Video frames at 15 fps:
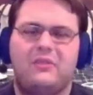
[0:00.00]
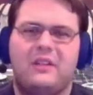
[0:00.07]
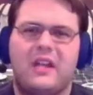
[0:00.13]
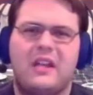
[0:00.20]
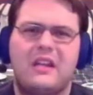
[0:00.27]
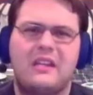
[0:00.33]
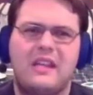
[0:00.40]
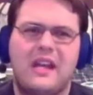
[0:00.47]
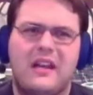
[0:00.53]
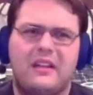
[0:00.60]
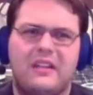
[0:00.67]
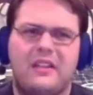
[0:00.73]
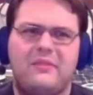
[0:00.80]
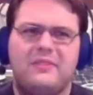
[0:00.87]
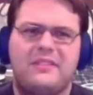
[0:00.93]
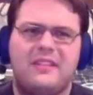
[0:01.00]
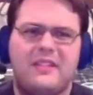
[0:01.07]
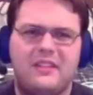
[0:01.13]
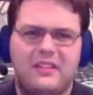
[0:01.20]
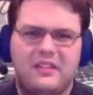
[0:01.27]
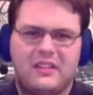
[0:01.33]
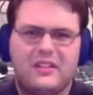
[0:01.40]
And yeah, it was
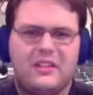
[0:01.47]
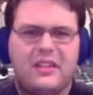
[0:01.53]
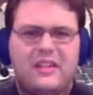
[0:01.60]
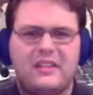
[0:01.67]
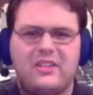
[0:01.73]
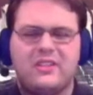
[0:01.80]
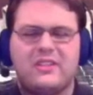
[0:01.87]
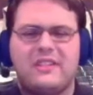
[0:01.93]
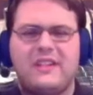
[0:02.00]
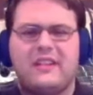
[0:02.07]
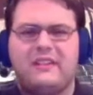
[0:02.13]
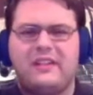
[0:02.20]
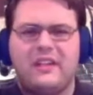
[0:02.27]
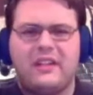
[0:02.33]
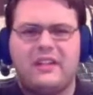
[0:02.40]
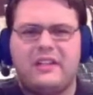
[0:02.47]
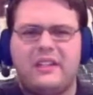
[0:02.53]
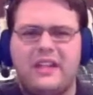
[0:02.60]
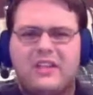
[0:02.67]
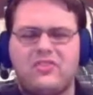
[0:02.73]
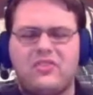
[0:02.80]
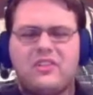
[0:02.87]
the
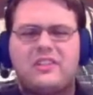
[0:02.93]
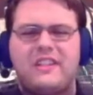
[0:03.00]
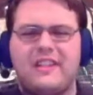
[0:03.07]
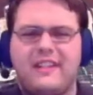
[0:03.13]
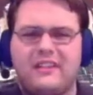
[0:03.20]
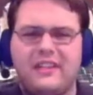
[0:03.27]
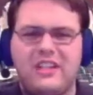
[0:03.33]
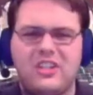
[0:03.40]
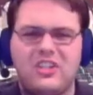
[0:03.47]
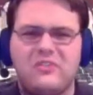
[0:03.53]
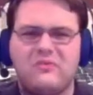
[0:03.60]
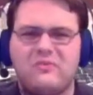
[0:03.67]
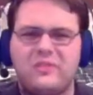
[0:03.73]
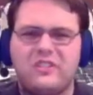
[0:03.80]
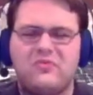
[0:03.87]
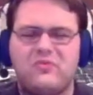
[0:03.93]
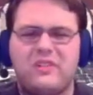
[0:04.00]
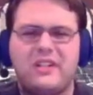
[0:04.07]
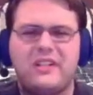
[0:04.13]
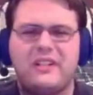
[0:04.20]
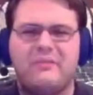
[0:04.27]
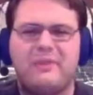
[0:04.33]
extra articulation was
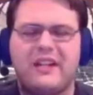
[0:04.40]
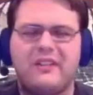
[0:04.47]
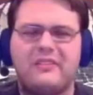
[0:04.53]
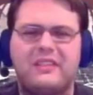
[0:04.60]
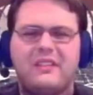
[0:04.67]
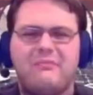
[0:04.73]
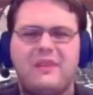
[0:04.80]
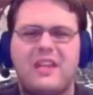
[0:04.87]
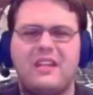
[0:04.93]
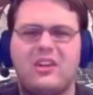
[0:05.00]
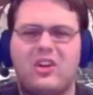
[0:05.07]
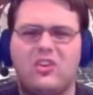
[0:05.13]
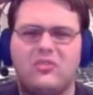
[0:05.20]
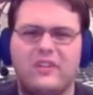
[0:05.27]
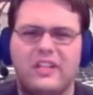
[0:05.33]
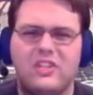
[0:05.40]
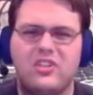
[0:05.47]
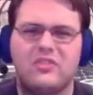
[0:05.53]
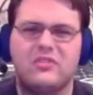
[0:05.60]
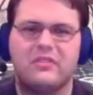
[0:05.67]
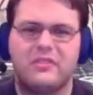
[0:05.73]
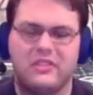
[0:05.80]
what apparently made Old
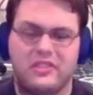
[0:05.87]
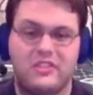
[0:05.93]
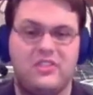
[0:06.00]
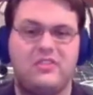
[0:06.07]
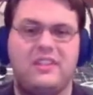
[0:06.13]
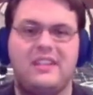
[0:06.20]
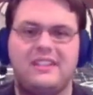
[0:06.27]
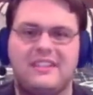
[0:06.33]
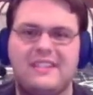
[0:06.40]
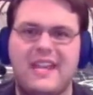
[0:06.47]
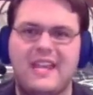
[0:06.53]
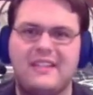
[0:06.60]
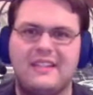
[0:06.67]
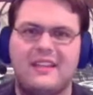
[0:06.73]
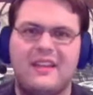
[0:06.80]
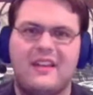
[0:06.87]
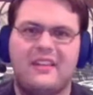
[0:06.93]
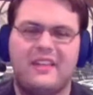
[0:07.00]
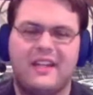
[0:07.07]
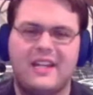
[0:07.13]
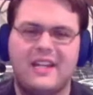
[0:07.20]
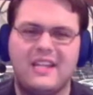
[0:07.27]
Ranger to this date
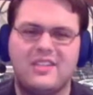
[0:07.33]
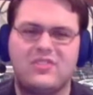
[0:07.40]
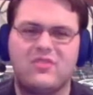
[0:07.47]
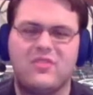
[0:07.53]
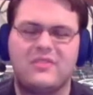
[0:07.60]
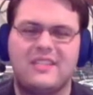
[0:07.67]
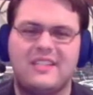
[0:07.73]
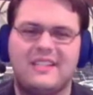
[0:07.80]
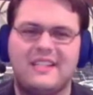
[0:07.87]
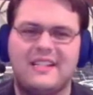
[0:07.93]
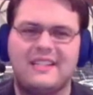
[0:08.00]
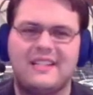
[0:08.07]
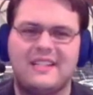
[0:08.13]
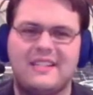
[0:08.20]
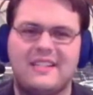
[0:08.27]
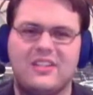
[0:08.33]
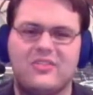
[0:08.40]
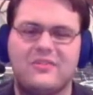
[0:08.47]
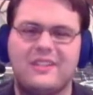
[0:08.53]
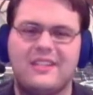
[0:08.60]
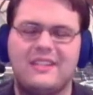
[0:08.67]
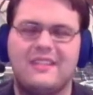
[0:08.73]
the highest grossing Sentai
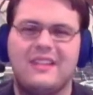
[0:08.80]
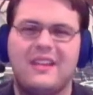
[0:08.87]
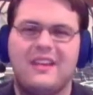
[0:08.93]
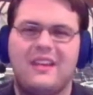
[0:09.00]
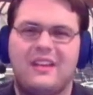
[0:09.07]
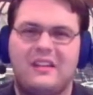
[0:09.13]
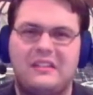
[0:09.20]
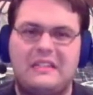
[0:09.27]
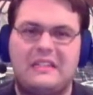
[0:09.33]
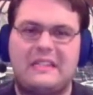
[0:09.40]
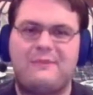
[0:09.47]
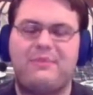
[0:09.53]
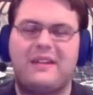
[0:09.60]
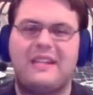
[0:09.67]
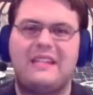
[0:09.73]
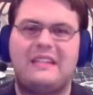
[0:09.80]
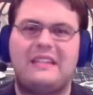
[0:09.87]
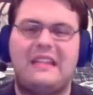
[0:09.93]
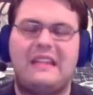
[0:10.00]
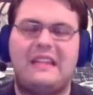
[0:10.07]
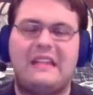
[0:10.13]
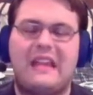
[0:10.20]
series, despite
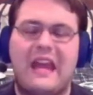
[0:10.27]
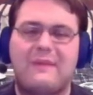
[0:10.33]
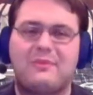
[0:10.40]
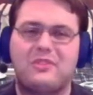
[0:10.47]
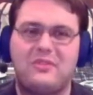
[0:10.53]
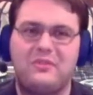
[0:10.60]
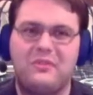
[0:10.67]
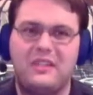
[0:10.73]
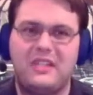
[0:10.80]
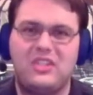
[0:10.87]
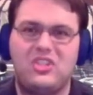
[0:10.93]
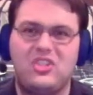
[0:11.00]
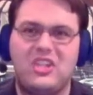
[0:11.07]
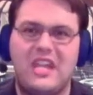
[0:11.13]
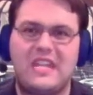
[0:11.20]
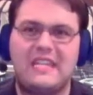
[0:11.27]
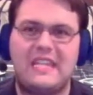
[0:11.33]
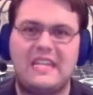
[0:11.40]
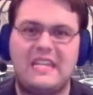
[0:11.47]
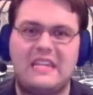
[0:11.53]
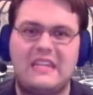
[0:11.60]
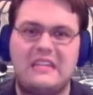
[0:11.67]
the absolutely
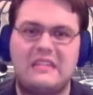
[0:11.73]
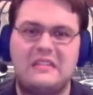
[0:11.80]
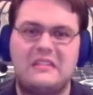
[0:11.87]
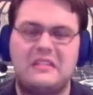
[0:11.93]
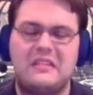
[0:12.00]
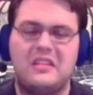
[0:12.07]
shaky,